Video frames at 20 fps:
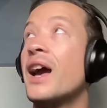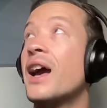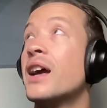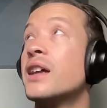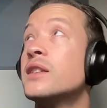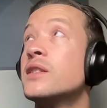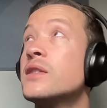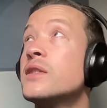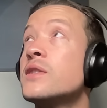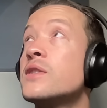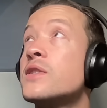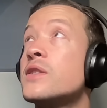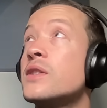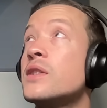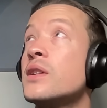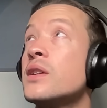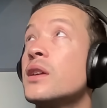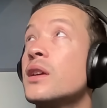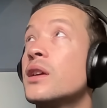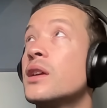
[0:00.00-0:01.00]
And
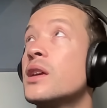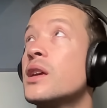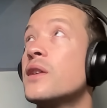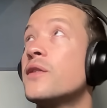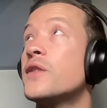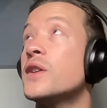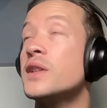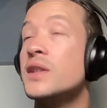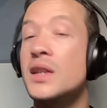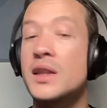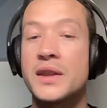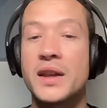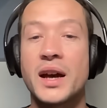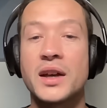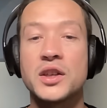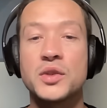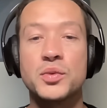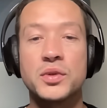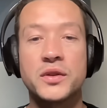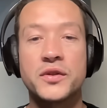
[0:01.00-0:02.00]
if it did
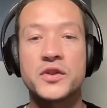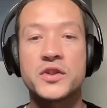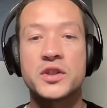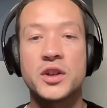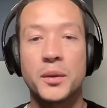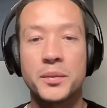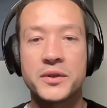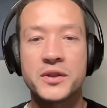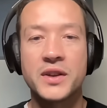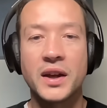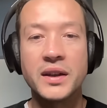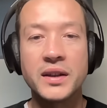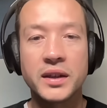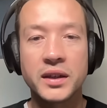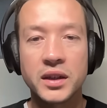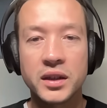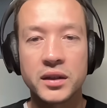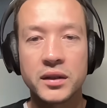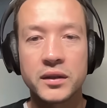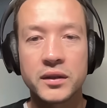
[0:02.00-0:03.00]
that, you would have stopped
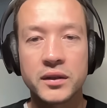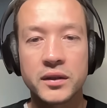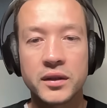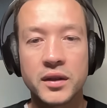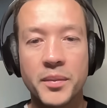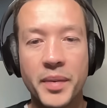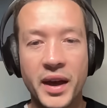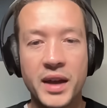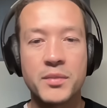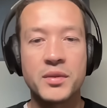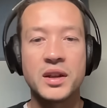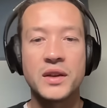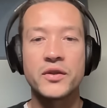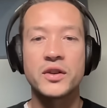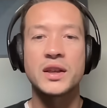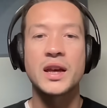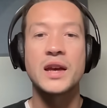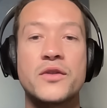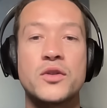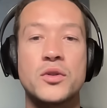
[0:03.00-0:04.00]
sending the payment.
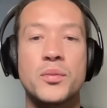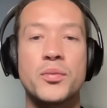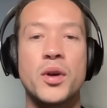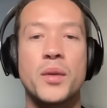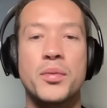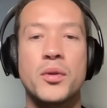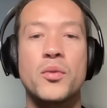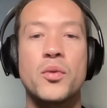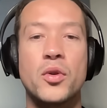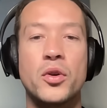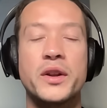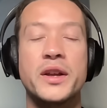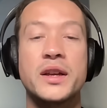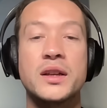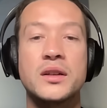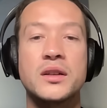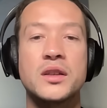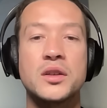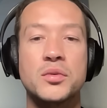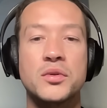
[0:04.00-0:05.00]
gave you a proper
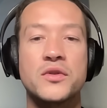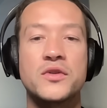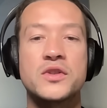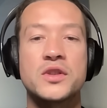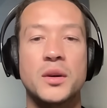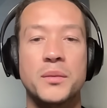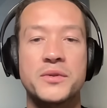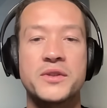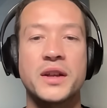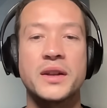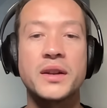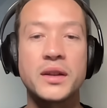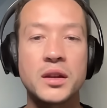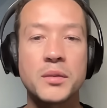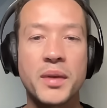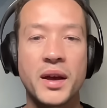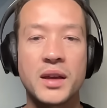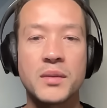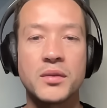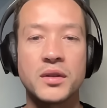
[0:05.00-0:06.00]
warning, you would have stopped sending
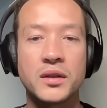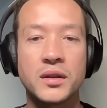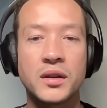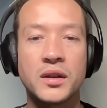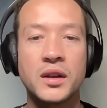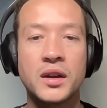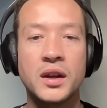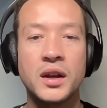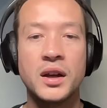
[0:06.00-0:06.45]
the payment.